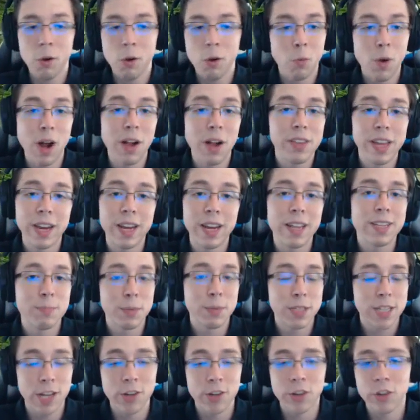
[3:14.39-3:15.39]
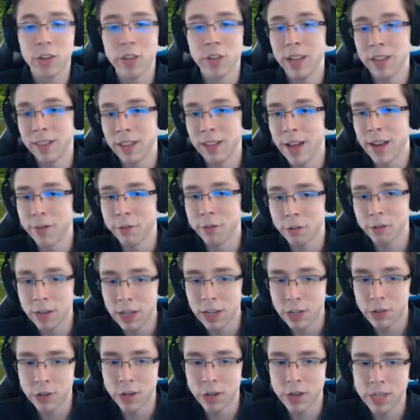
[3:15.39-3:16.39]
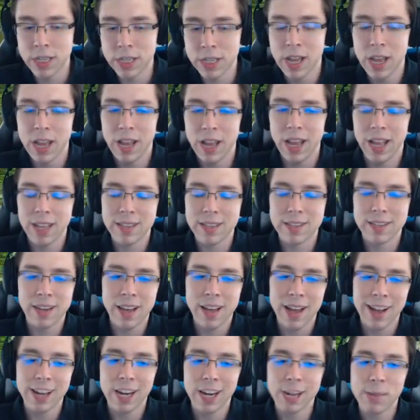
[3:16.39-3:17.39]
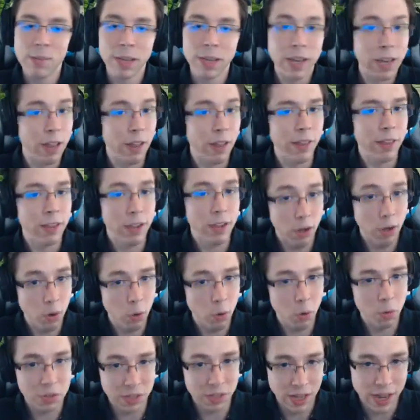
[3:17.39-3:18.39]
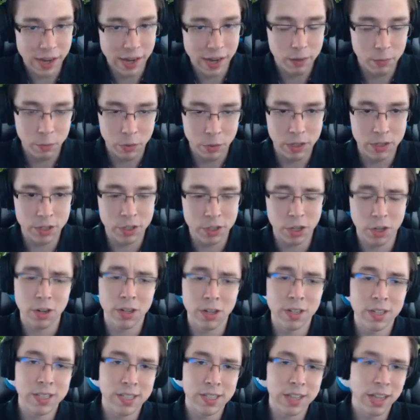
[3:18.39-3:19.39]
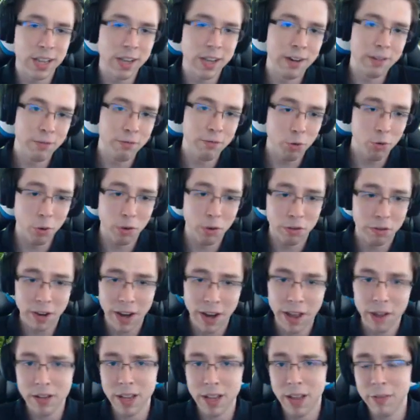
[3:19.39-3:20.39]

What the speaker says: While that is potentially a lot of creatures, it's not going to be killing a whole lot when turns 10 roll around.